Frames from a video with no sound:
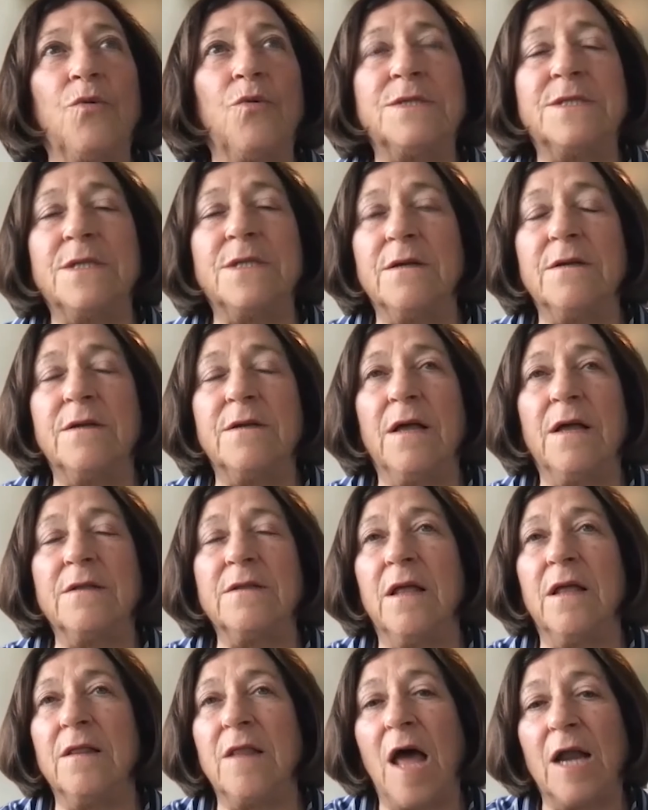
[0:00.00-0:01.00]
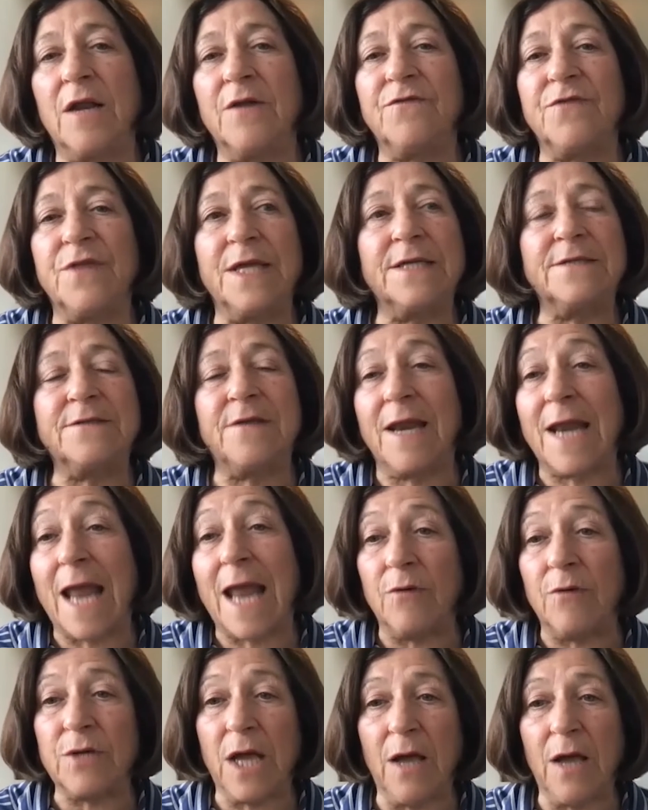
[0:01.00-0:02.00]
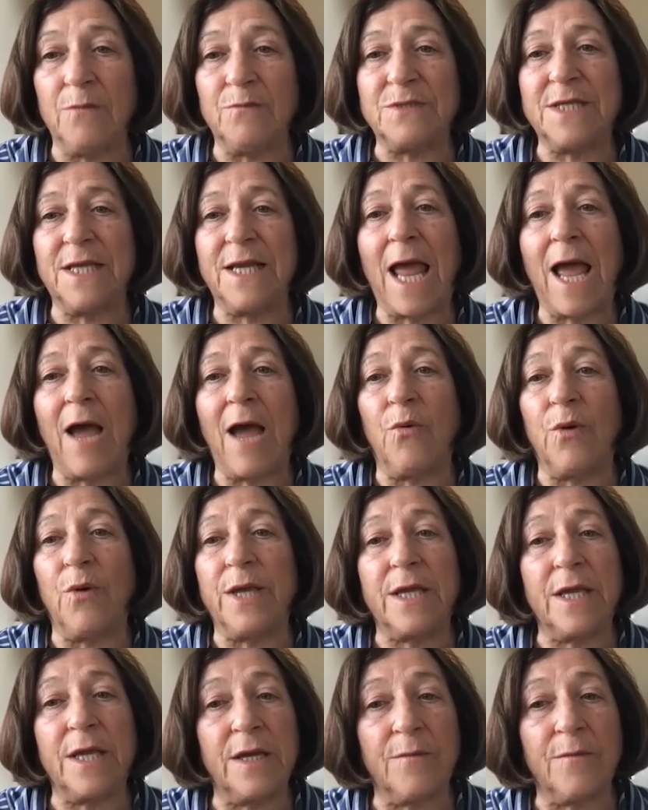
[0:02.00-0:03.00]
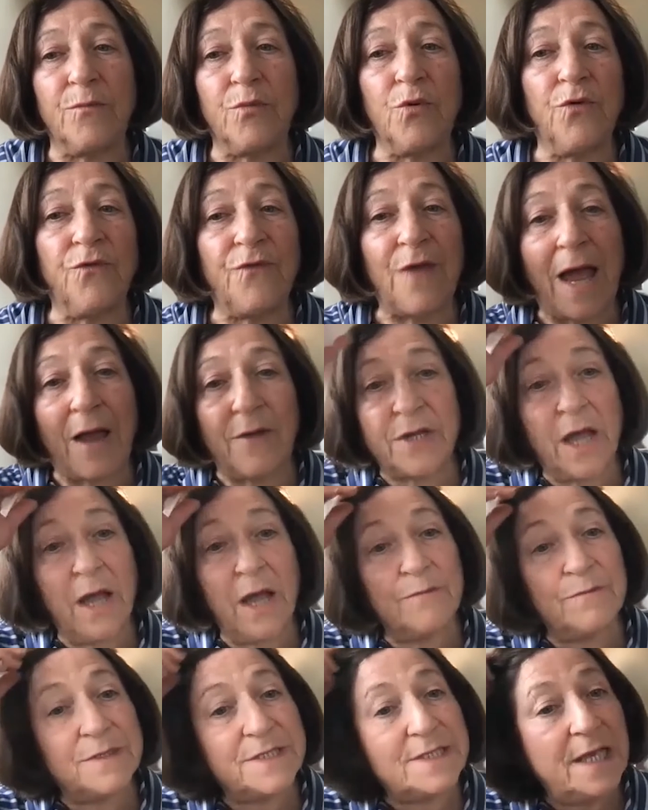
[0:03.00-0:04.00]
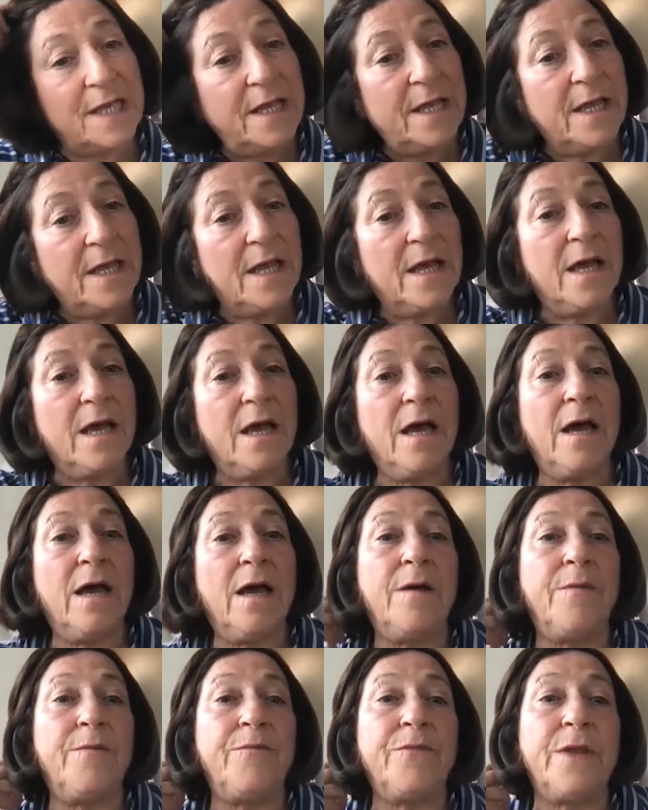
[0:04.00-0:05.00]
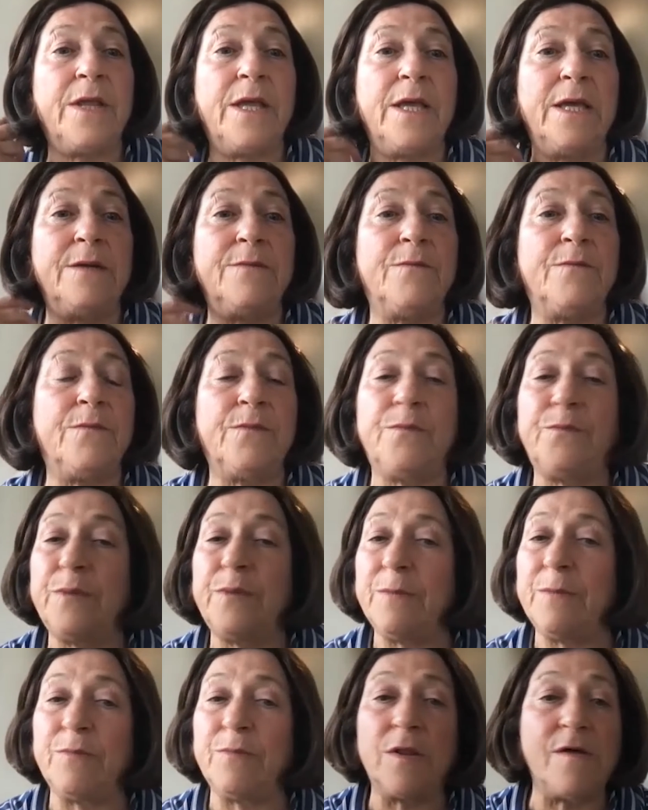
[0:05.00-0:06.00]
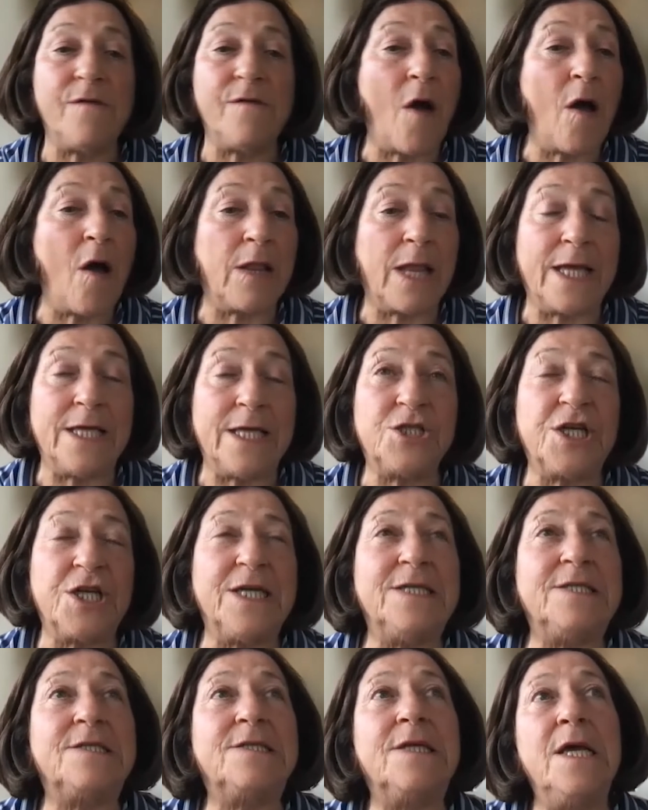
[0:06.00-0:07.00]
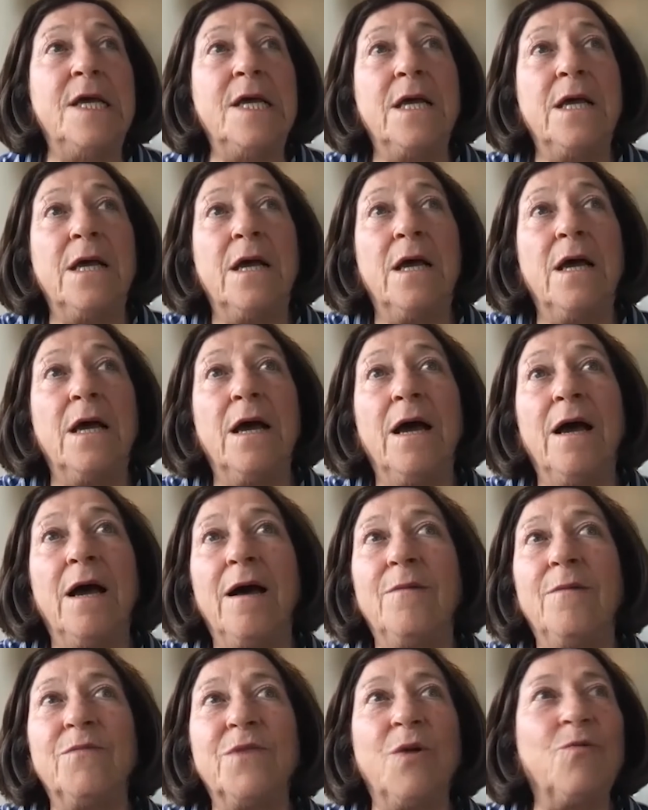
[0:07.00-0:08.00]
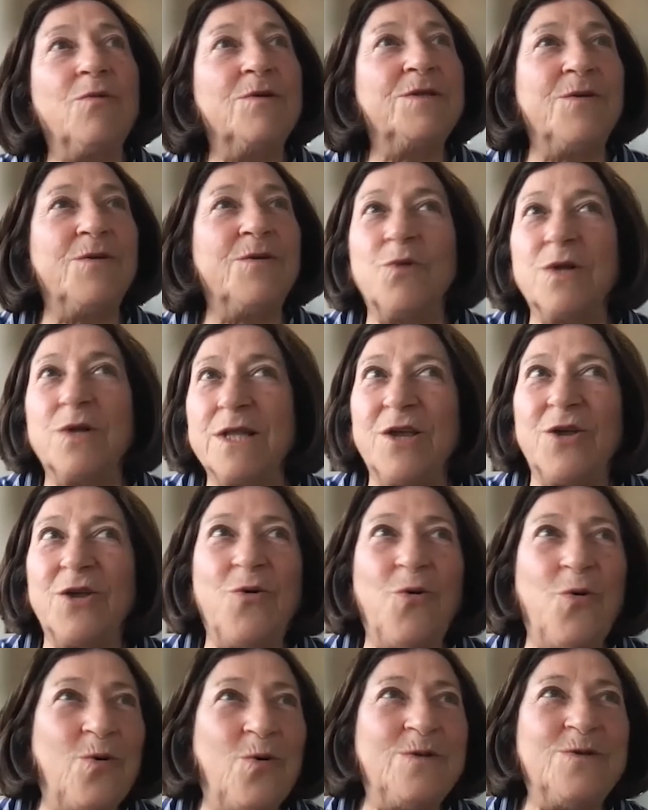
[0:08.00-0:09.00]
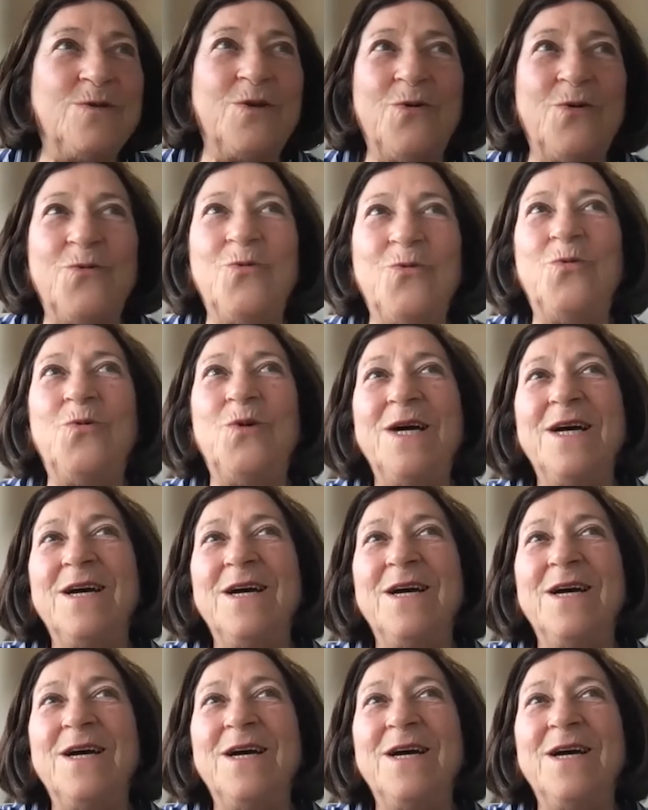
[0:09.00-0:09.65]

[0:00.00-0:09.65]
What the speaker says: was a lot of things on outcomes and how we can improve outcomes in people of all ages. There were some really cool new